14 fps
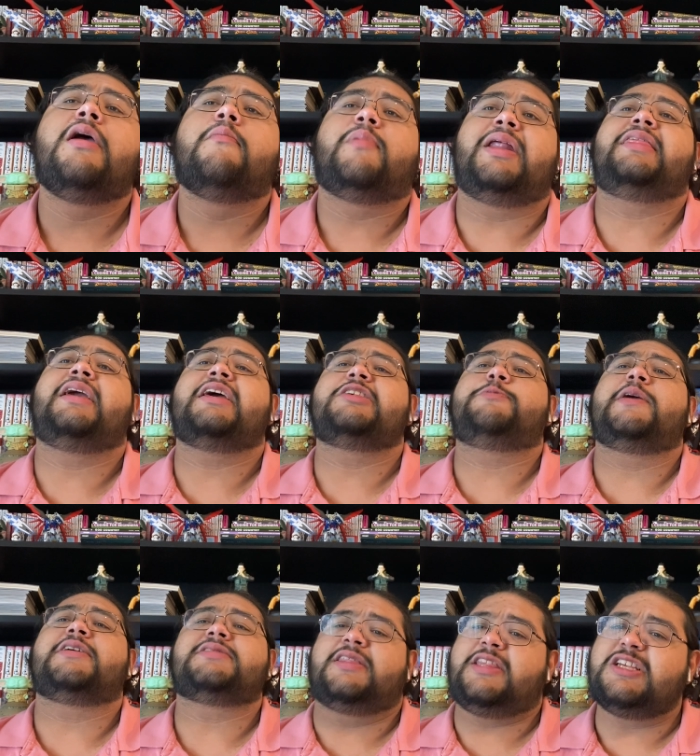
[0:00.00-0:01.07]
but I think it's
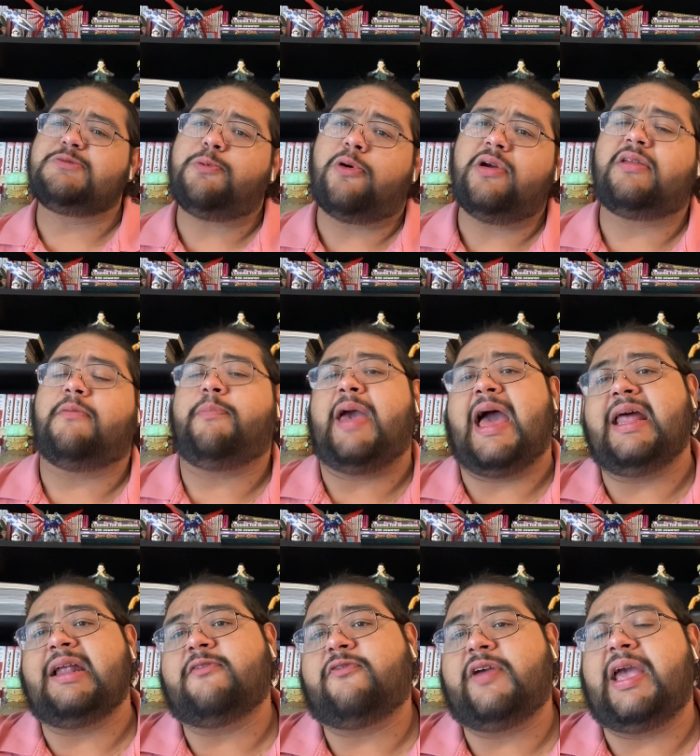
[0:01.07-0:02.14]
because at this point, Pat
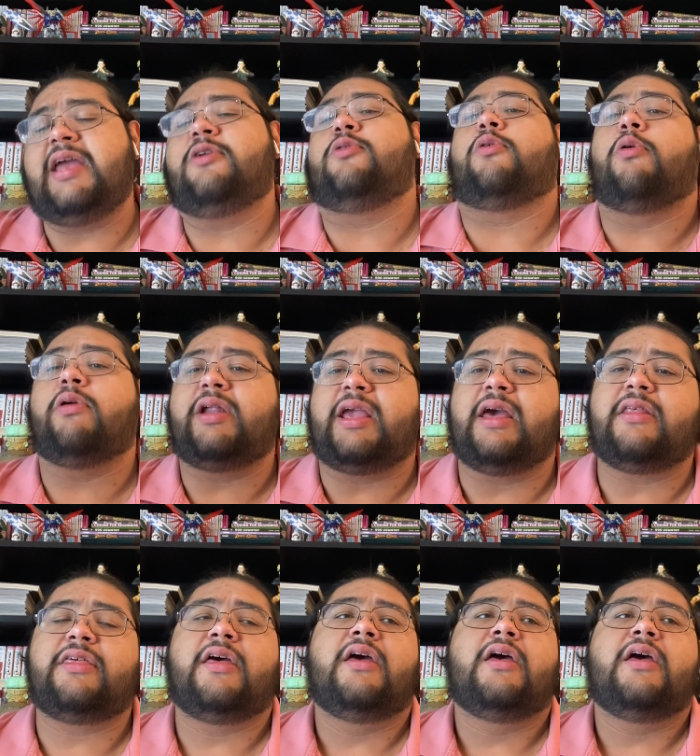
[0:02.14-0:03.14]
and Fane, or Ordeith,